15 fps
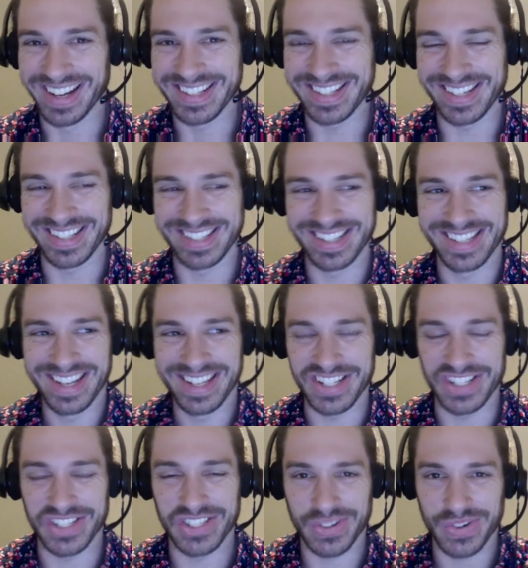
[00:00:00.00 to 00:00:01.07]
She
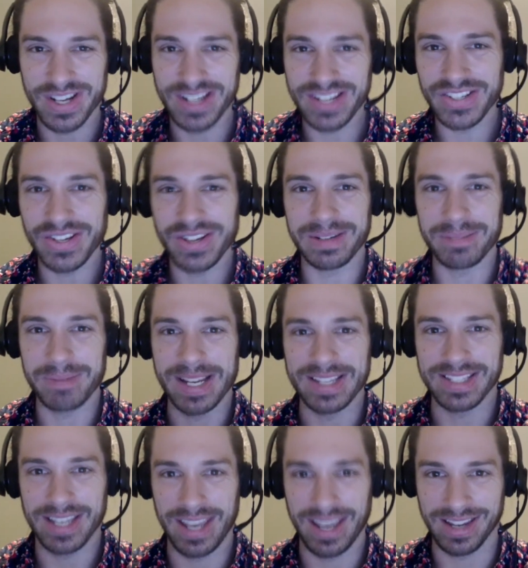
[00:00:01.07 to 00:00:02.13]
screenshotted my
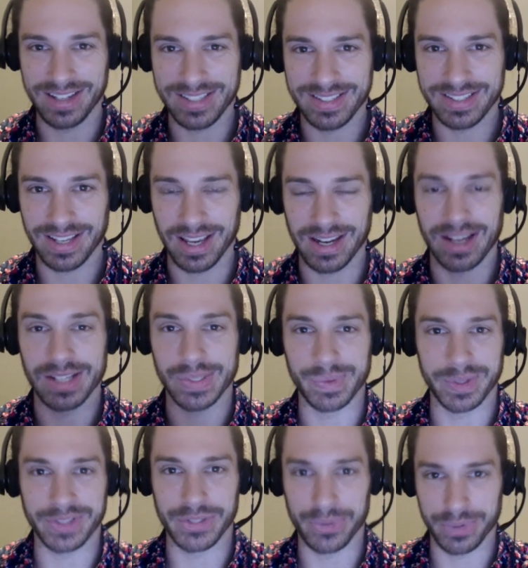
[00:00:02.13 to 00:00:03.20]
text and asked
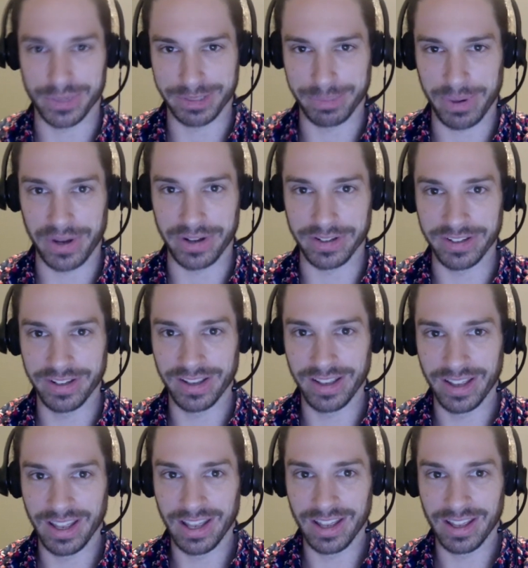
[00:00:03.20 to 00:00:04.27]
what to respond.
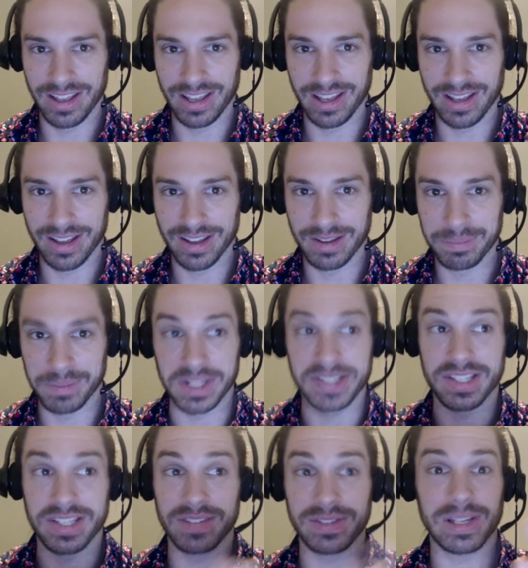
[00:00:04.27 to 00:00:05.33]
But
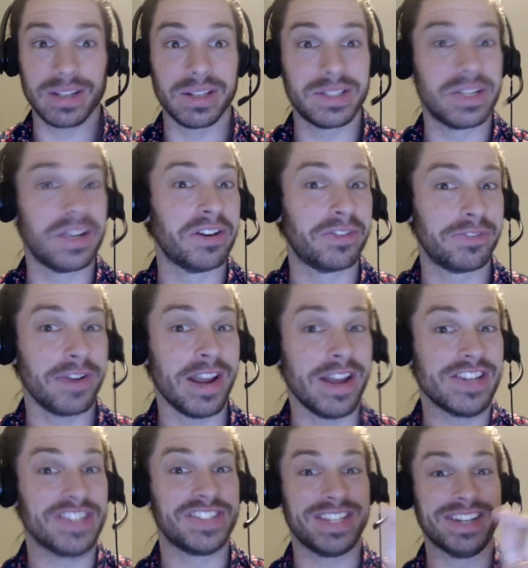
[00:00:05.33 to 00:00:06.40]
instead of sending it to her
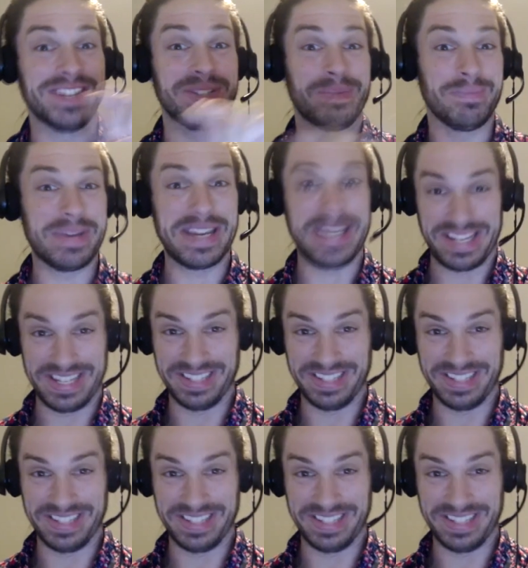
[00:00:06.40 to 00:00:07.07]
friend, she sent it to me.